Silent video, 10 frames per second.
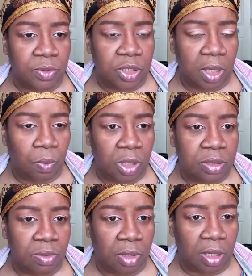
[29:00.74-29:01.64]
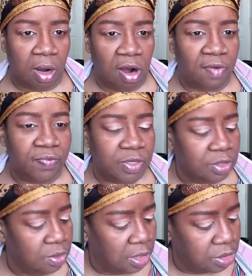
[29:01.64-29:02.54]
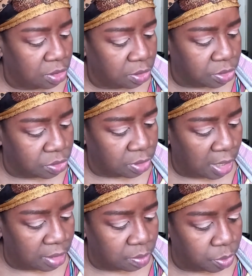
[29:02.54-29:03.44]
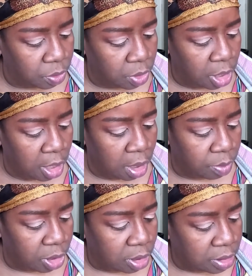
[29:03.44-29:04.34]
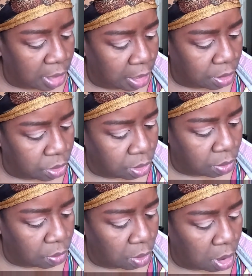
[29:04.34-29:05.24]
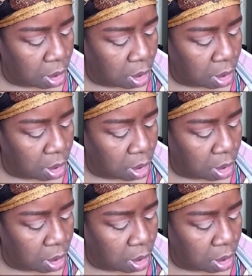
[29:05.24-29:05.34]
She had went to an office, so I took her to the hospital because I knew